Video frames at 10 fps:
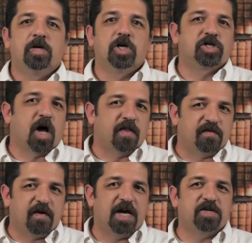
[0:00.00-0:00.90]
Just on the
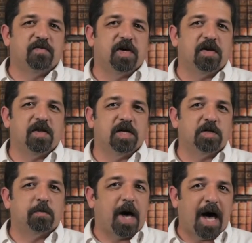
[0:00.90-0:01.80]
face of it,
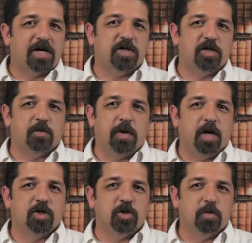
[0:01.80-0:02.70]
this passage
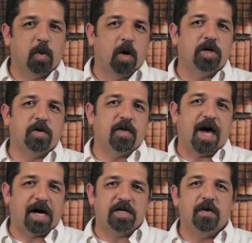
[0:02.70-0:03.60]
appears to point to the
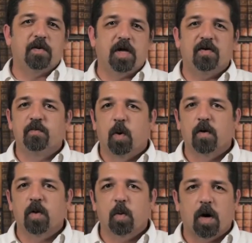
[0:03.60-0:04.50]
activity of
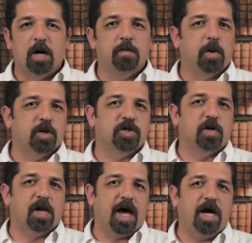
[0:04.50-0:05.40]
more than one
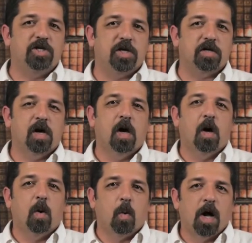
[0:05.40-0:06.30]
personal agent,
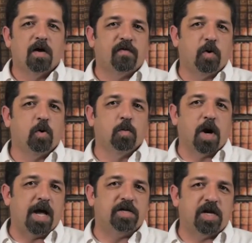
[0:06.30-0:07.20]
one of whom
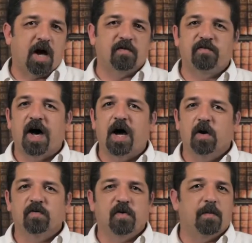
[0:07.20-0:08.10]
rains down
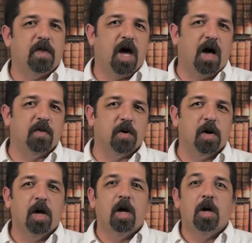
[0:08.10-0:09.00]
fire from the
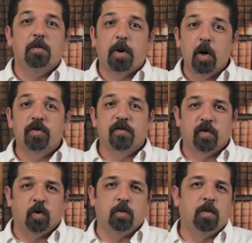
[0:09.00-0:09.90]
other, both of
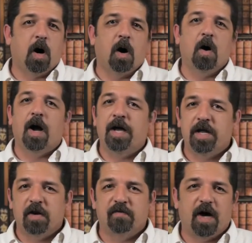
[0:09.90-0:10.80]
whom are
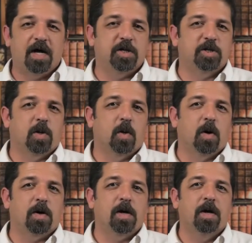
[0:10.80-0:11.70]
identified as
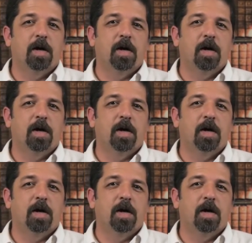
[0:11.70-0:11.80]
Lord.